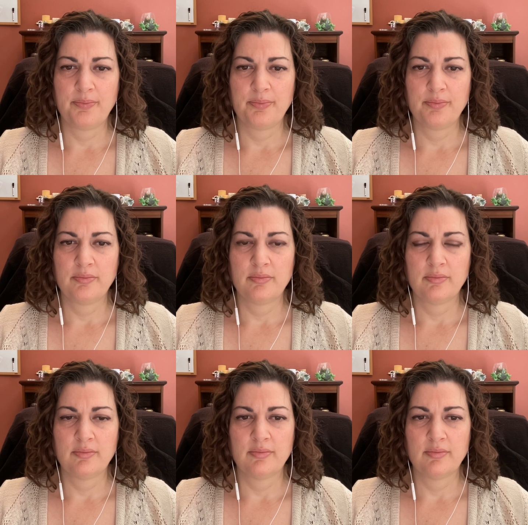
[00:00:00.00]

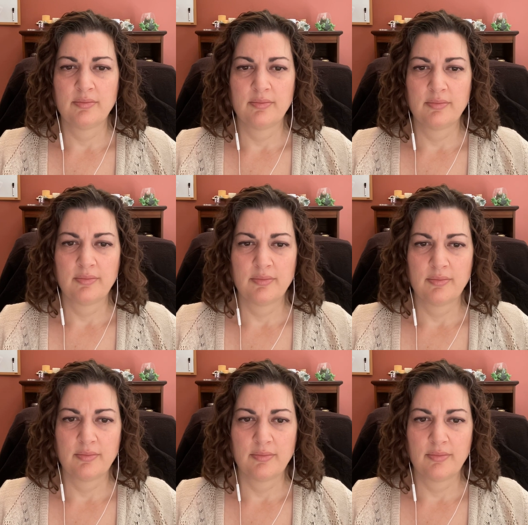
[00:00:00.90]

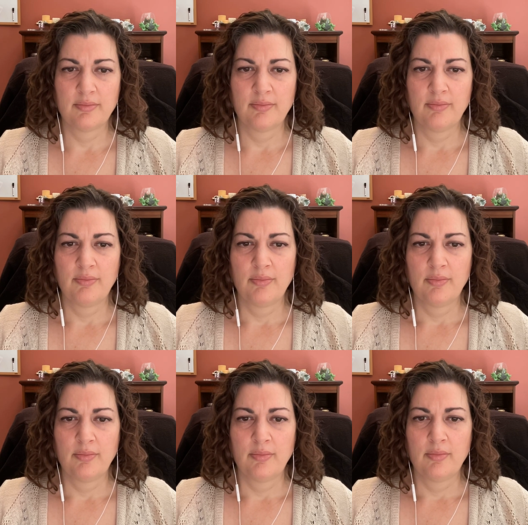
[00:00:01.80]
Nobody speaks.